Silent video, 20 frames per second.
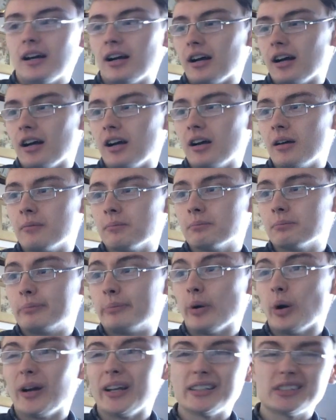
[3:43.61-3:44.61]

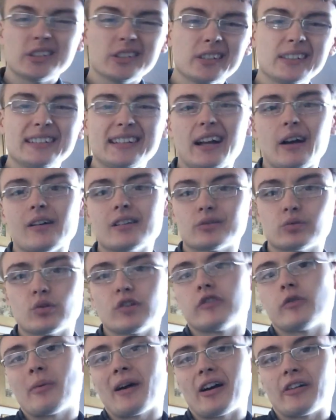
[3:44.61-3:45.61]
But it turns out it's
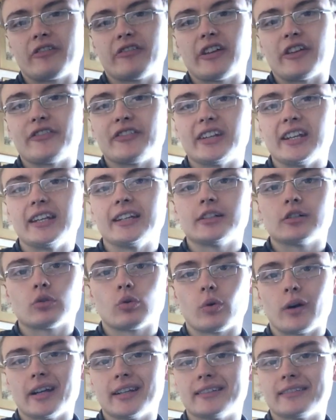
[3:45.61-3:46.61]
worth about 15
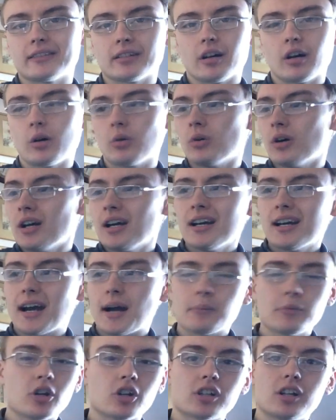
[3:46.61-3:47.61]
quid, so
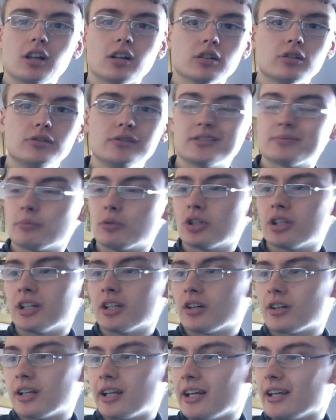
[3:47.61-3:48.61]
I'm not going to lose money
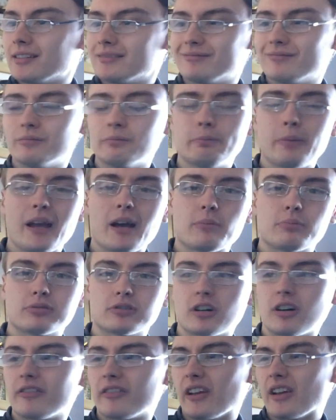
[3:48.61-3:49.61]
on it. A bit of
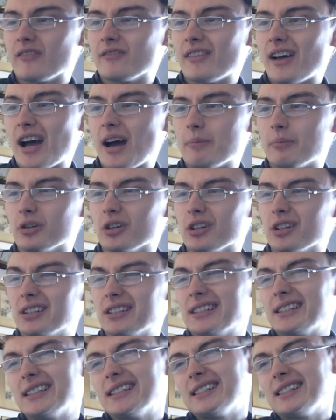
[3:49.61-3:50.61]
profit in there, but